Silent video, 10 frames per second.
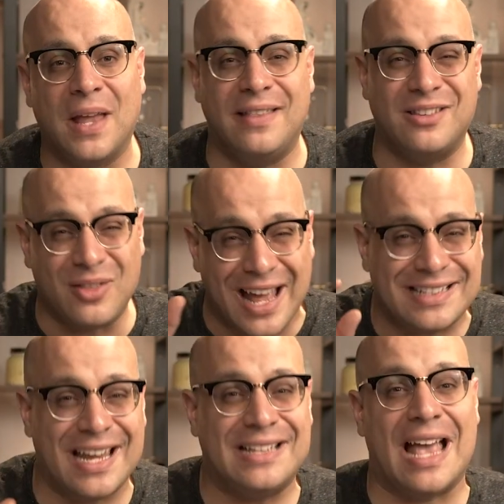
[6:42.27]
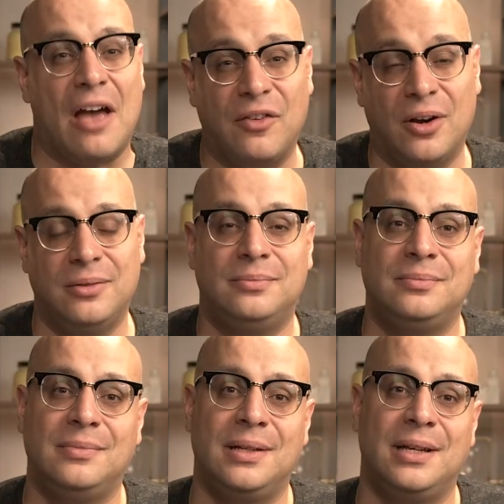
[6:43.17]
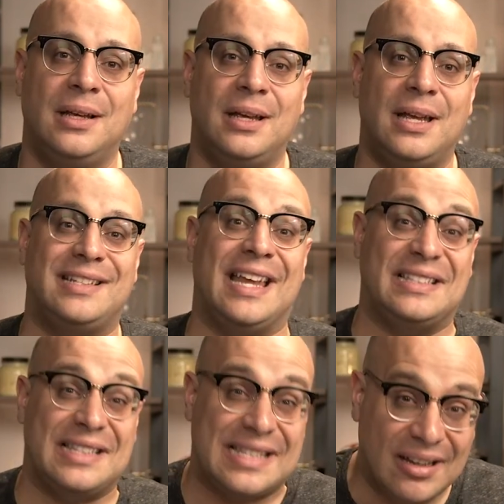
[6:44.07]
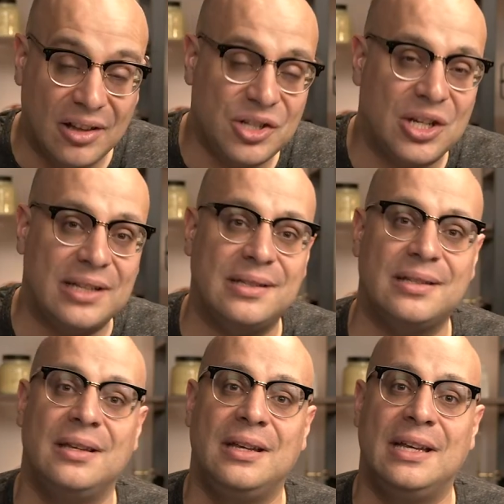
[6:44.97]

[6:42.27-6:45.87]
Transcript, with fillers: And so that takes effort it takes diligence.